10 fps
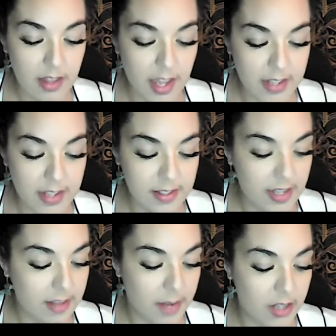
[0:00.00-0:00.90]
Then
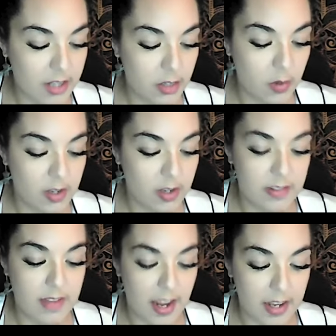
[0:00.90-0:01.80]
say the magic
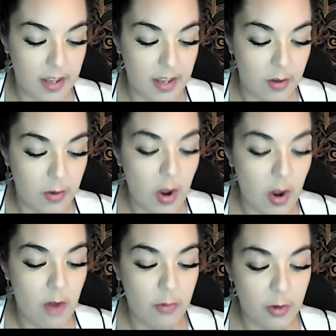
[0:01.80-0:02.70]
words, "Thank you,"
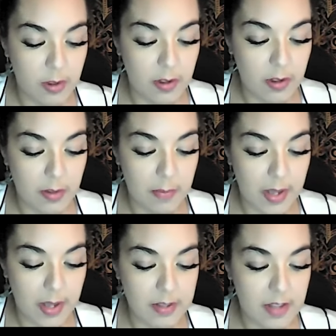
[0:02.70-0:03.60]
for the
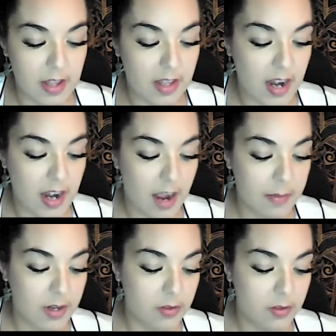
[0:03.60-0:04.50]
best thing that
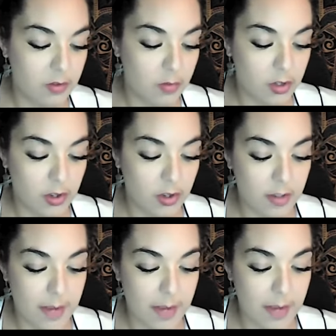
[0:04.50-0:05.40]
happened. Return
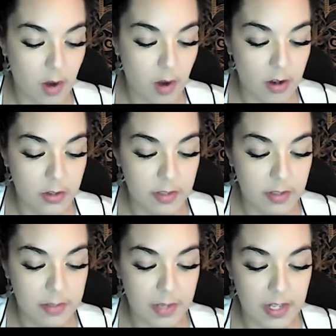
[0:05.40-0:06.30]
the magic rock to
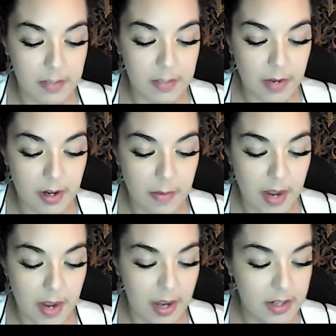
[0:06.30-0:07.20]
its place by your
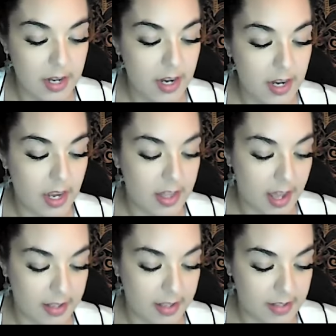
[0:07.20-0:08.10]
bed, and
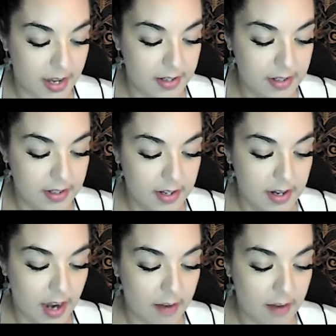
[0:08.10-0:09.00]
that's it.
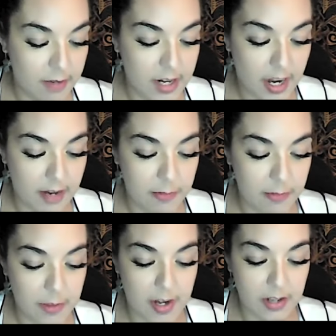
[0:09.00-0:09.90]
Every
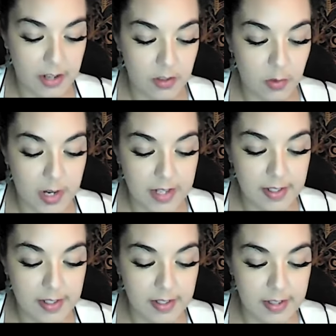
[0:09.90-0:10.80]
night for the next
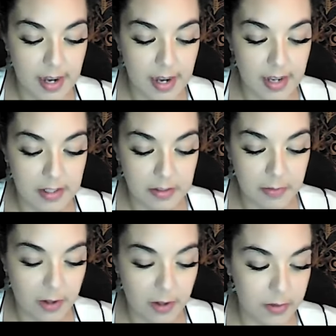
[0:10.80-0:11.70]
26 days,
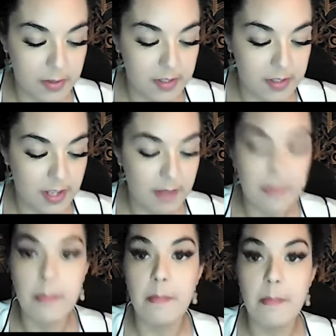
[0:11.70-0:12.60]
follow the
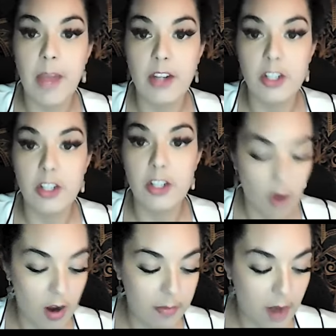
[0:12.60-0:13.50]
same magic
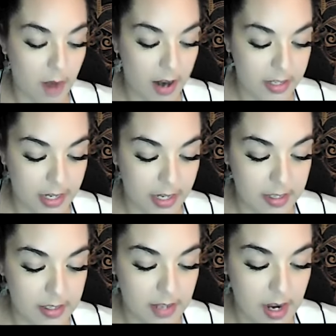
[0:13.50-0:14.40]
rock
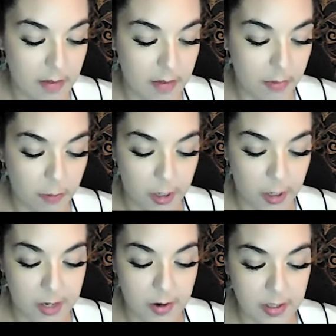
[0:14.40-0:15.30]
practice. Before
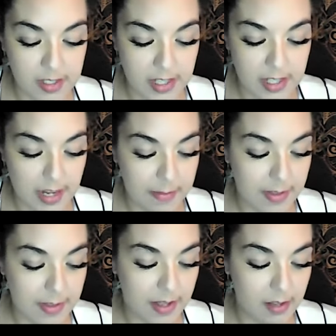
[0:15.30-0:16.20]
you go to sleep,
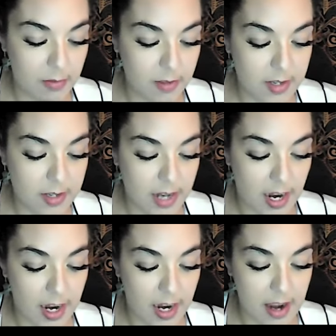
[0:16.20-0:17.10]
think through the
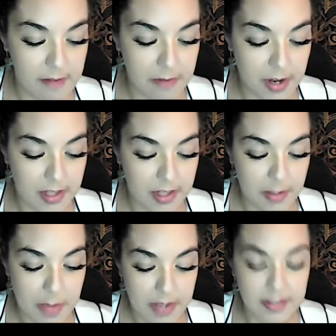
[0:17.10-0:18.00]
day and find
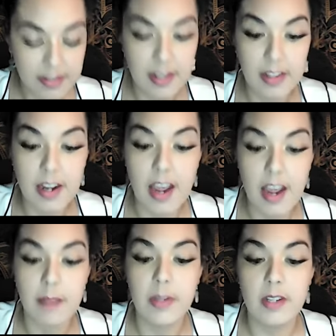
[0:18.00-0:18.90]
the best thing that
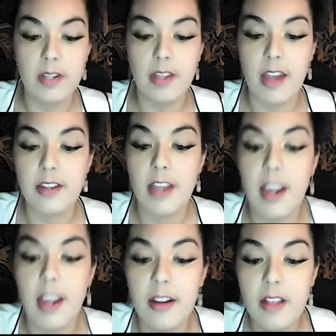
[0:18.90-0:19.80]
happened that
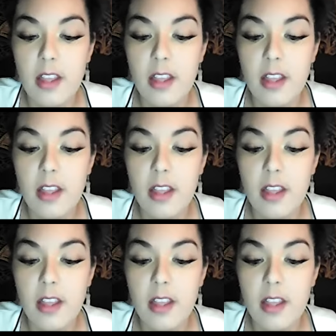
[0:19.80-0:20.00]
day.